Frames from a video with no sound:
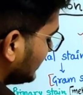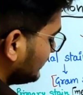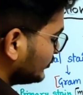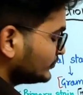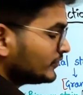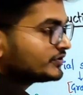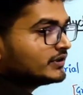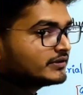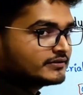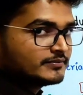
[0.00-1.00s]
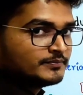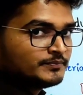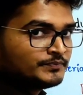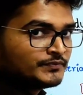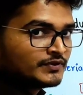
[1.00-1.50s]
remove those colors.
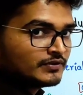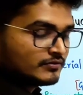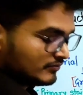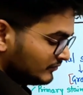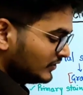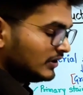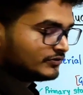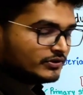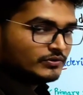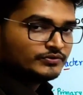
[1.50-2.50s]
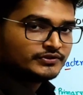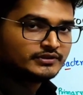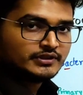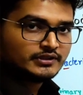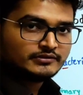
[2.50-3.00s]
We also use
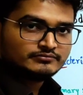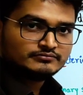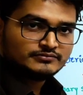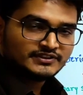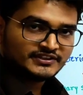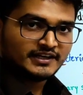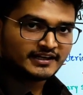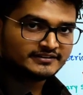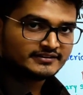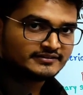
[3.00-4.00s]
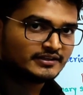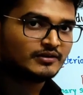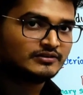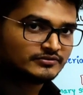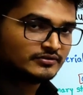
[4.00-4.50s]
sanitizers. They are
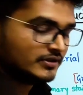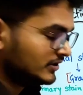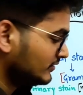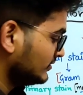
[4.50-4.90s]
also